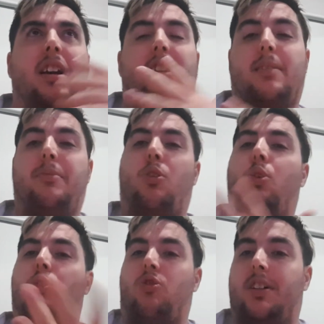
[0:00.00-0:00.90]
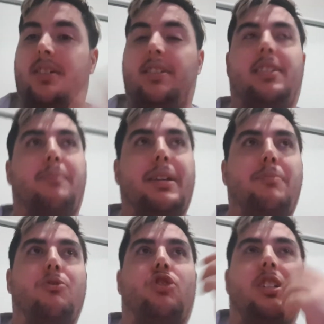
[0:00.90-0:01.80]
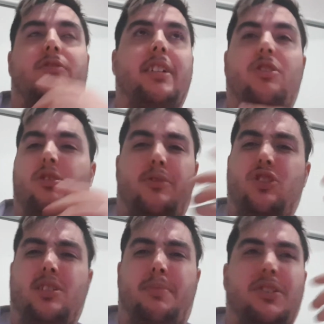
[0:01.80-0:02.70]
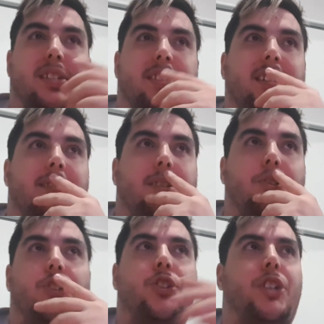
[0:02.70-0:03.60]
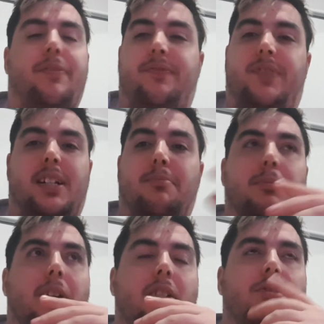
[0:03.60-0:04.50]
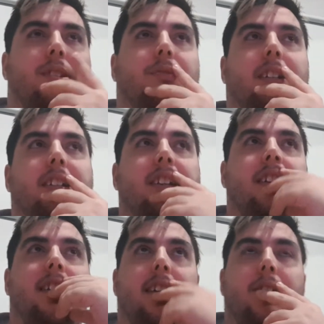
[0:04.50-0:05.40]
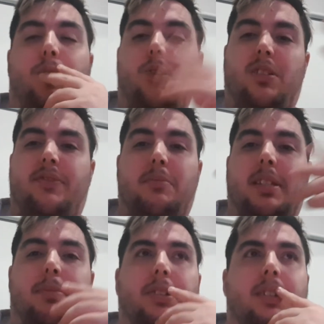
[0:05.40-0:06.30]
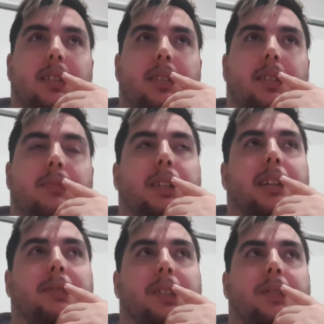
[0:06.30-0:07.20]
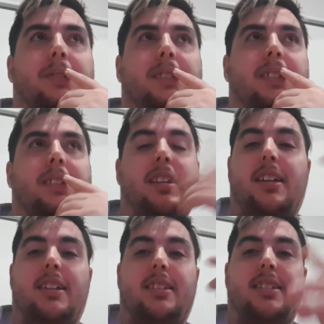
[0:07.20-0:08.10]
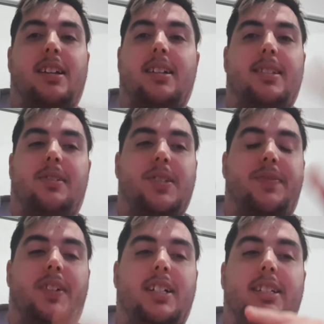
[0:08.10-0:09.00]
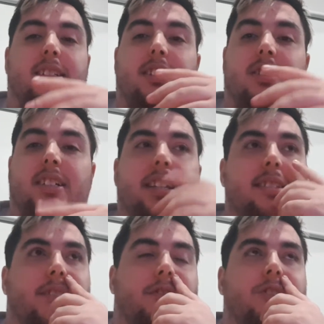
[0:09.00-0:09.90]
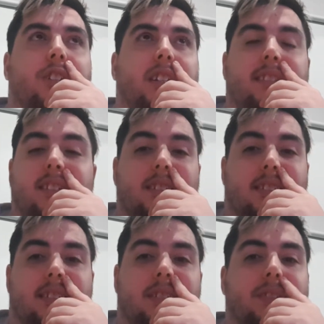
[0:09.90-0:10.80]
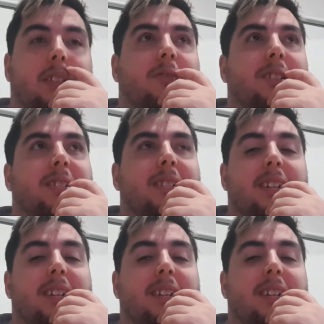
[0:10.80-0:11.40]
The aura that people generate. You're supposed to sense this shit fucking miles away. All of them are supposed to be able to do this. This asshole's fighting the guy he has a grudge against, and he doesn't even know it.